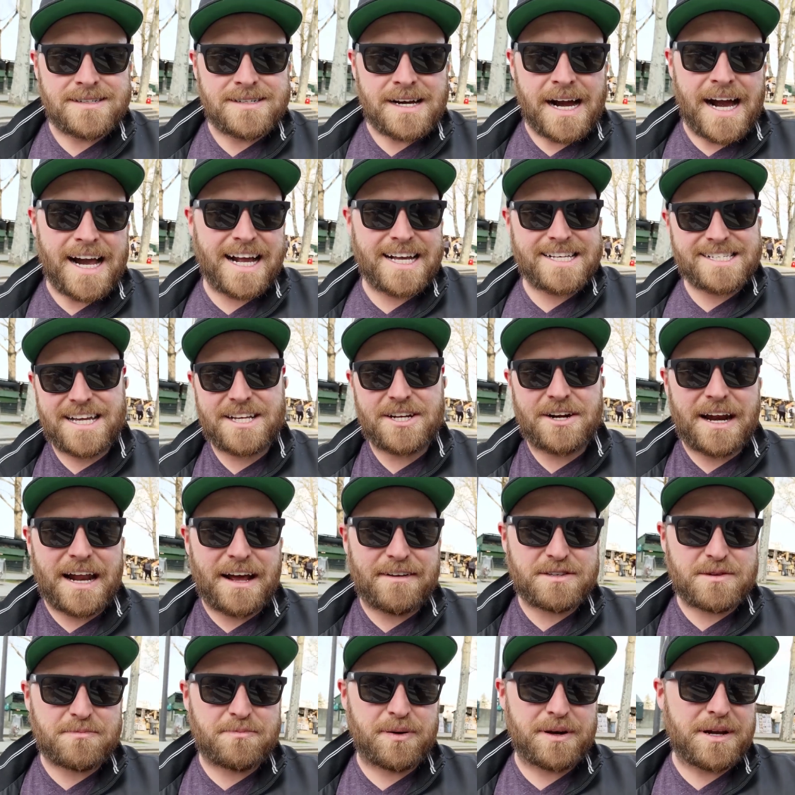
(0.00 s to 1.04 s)
I guess I don't have to
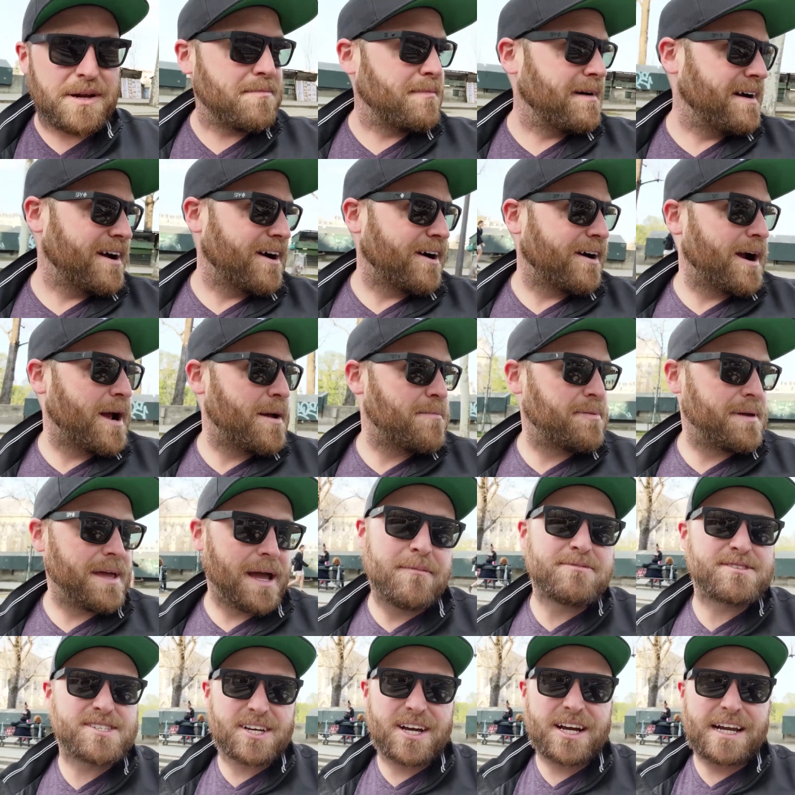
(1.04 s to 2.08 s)
put in my RIP. I'm
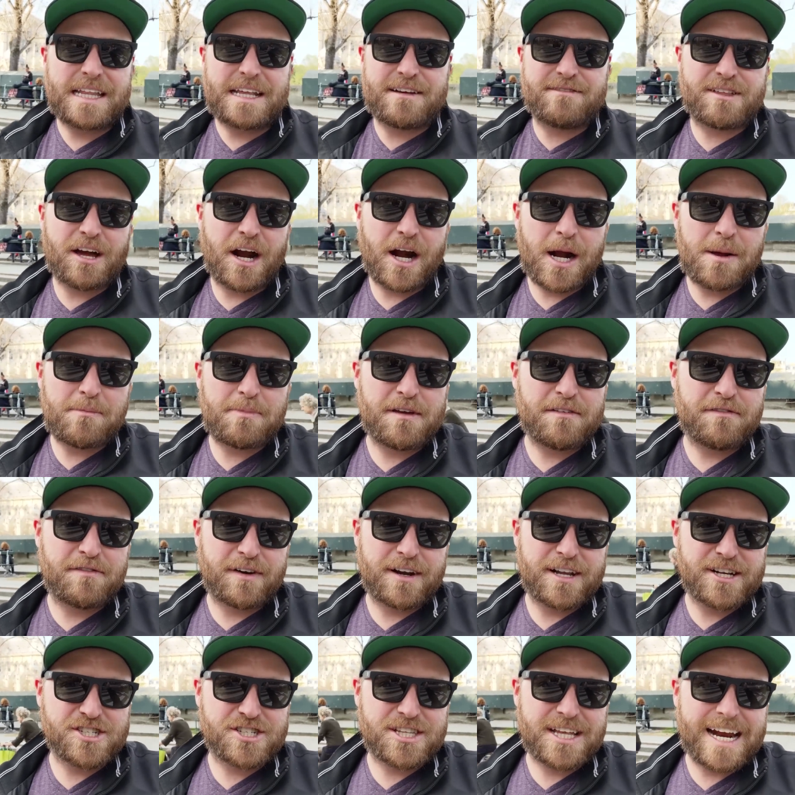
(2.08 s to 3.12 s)
still gonna leave the RIP
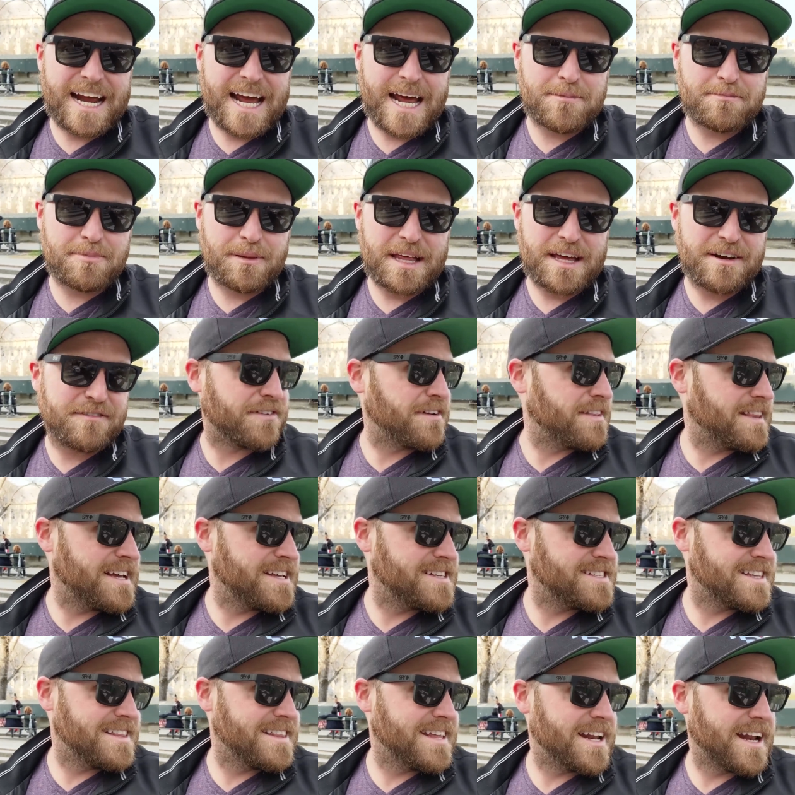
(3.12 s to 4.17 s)
footage that I had planned for this,
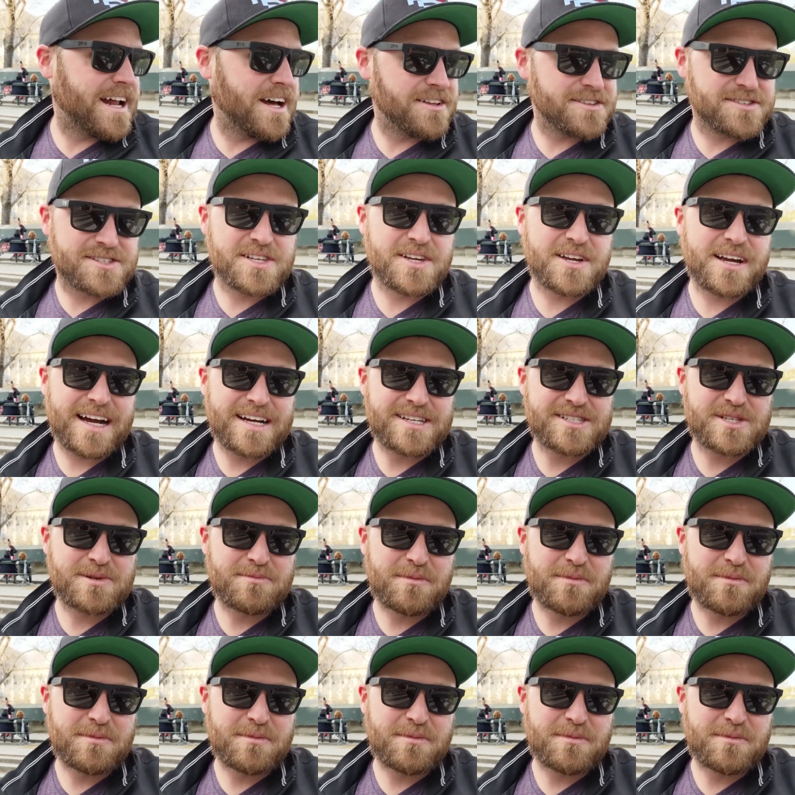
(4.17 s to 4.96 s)
and then I'll see you guys tomorrow